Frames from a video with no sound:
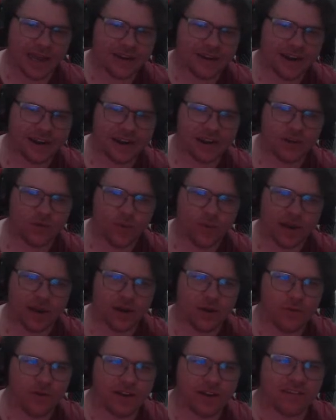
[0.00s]
taking a
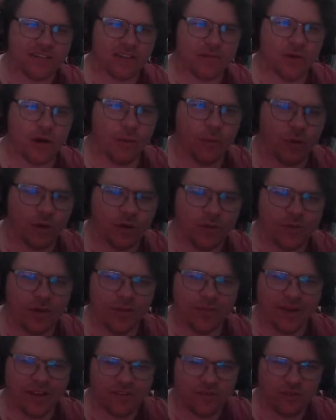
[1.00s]
well-earned rest at the moment, probably
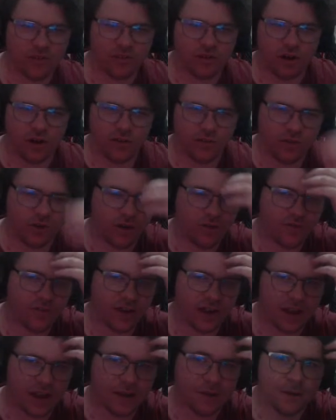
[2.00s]
being best for the Crows so
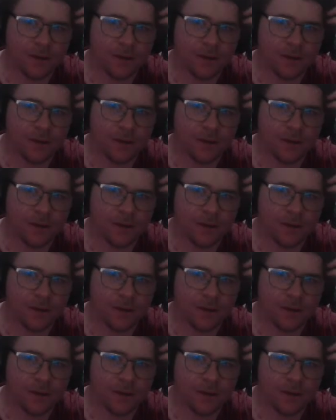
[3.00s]
far.